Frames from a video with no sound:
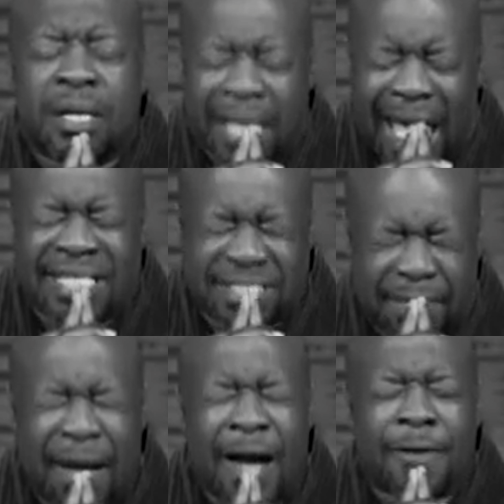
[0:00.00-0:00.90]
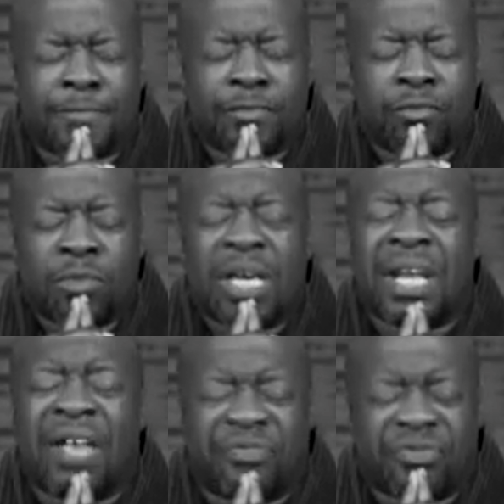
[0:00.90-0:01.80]
cast them out. And
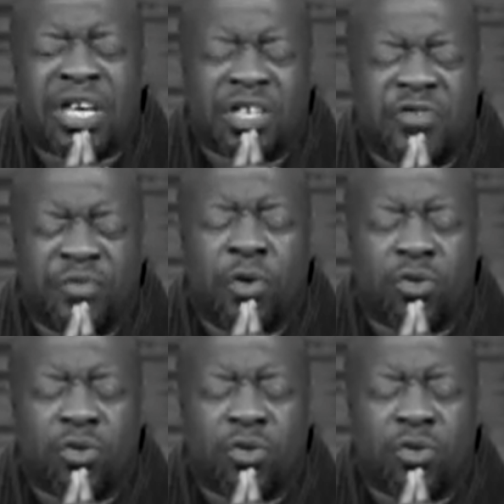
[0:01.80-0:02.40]
I thank you for